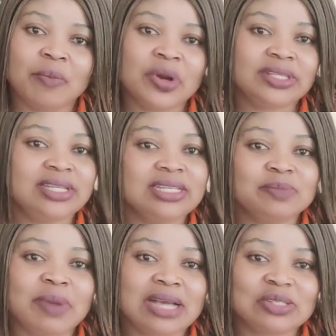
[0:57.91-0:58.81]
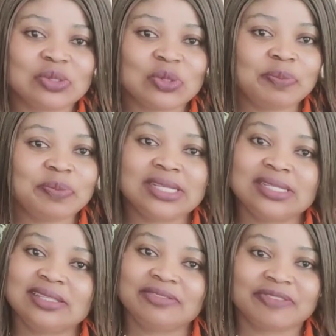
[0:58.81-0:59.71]
But this bar soap is
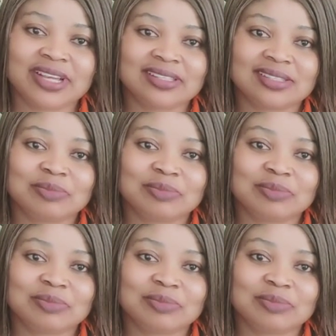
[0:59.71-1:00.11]
different